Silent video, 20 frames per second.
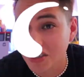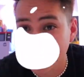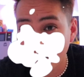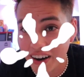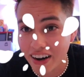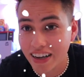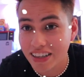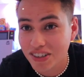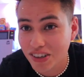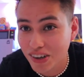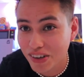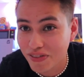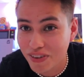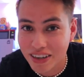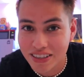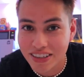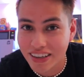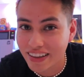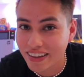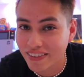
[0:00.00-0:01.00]
Sorry, I totally
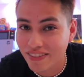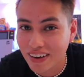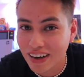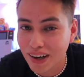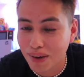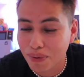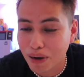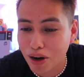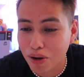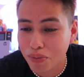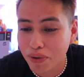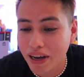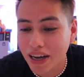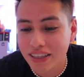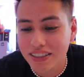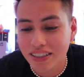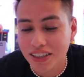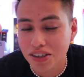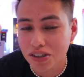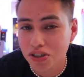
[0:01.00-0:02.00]
forgot to end the vlog, but I hope you
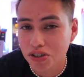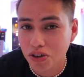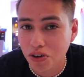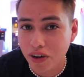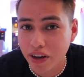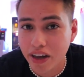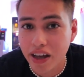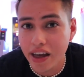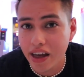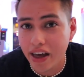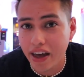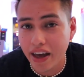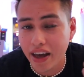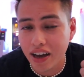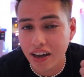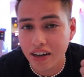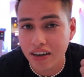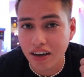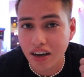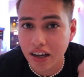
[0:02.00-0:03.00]
guys enjoy
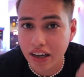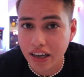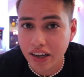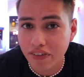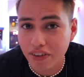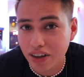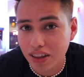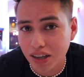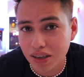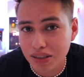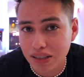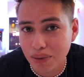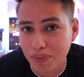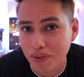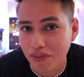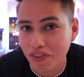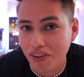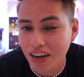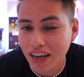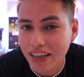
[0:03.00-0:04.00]
and give it a thumbs up
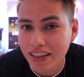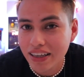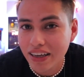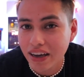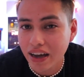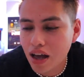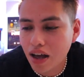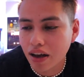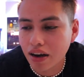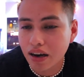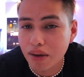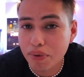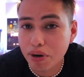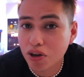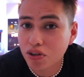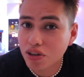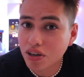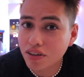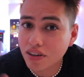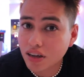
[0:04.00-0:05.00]
if you liked it. And let me
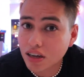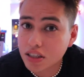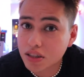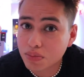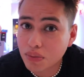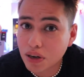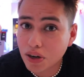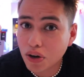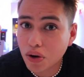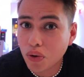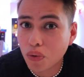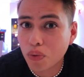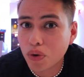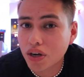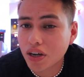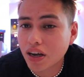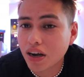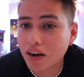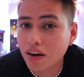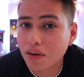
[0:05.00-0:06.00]
know down in the comments below
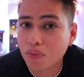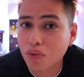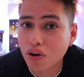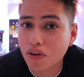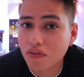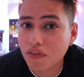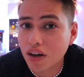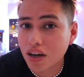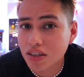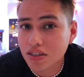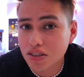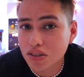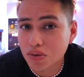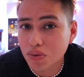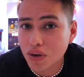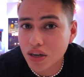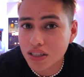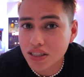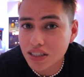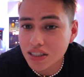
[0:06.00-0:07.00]
what kind of more vlogs do you
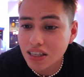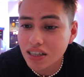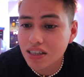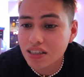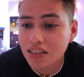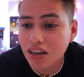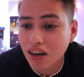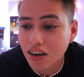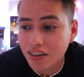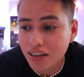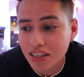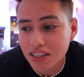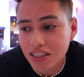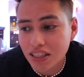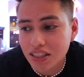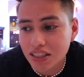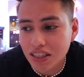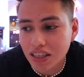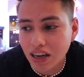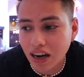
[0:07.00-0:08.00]
want to see this holiday
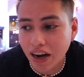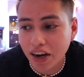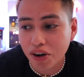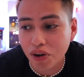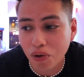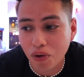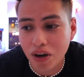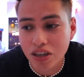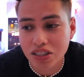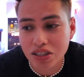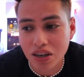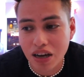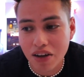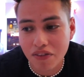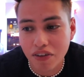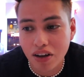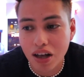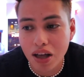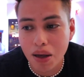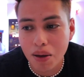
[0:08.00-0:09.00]
season. I know I still
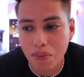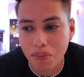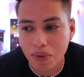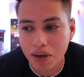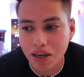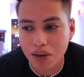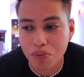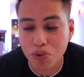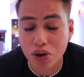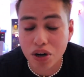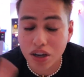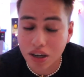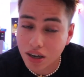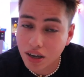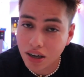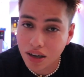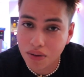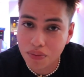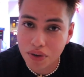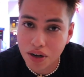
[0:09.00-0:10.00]
have many more to
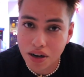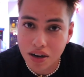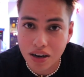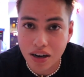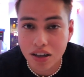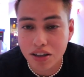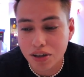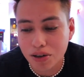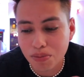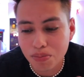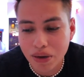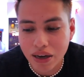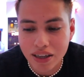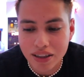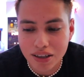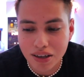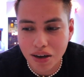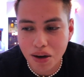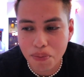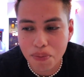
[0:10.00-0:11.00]
come. They're a little
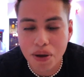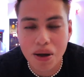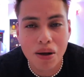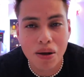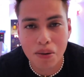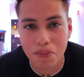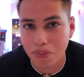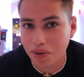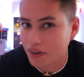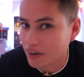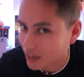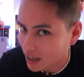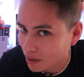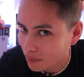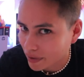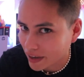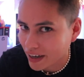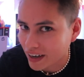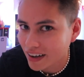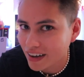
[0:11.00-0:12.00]
backed up, but they're
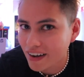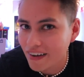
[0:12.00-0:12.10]
coming.